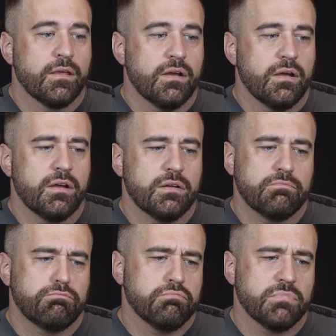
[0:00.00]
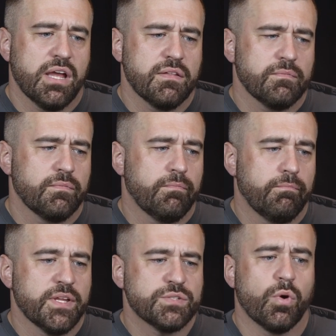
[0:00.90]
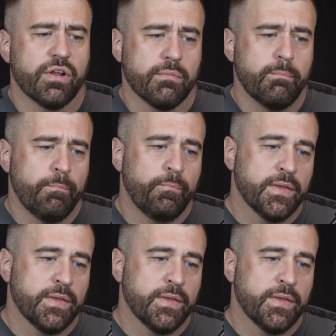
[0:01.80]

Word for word: Um, yeah, it's one of them.